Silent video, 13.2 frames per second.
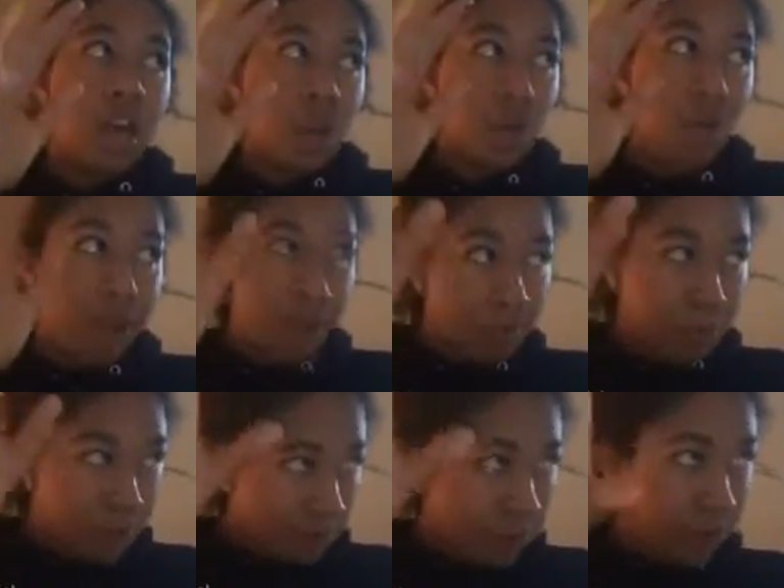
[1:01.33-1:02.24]
We were
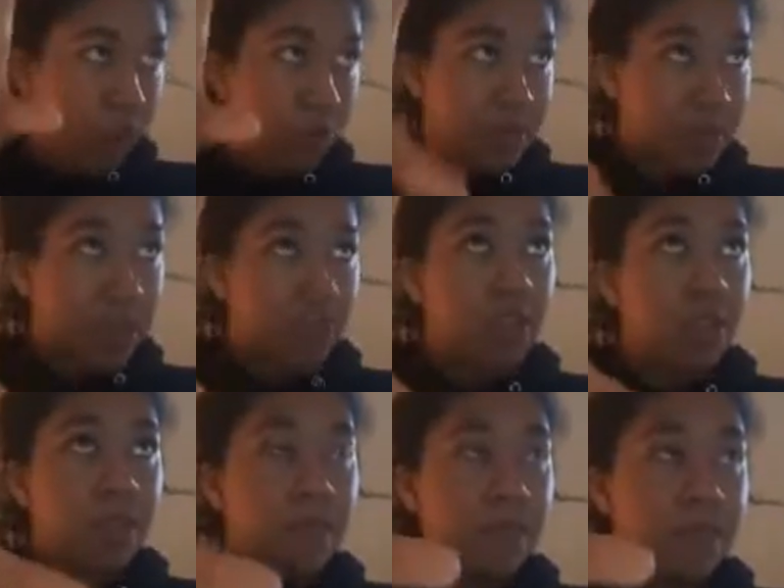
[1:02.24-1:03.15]
put in a group together,
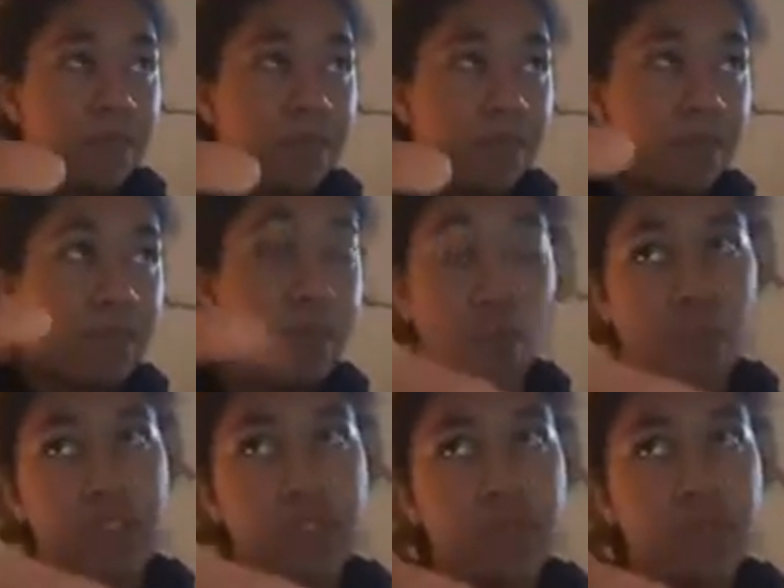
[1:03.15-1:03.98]
forced.